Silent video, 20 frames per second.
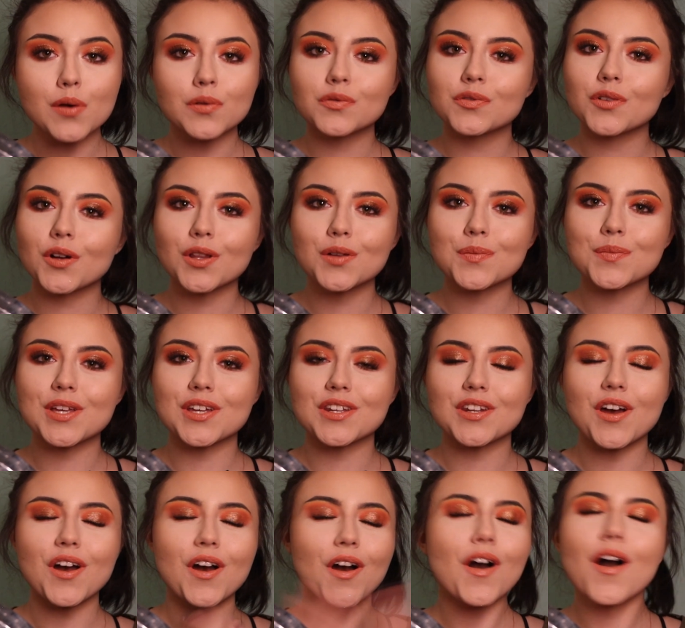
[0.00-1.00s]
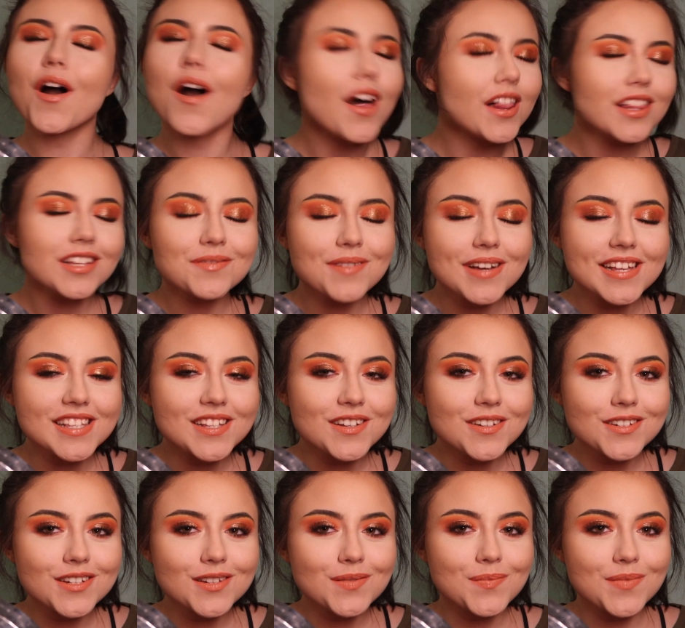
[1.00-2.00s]
Follow me on all of my
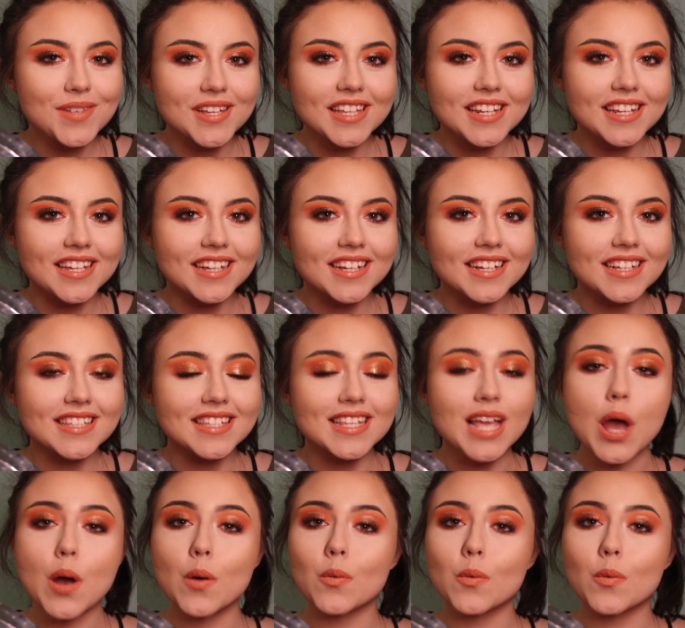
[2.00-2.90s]
social medias,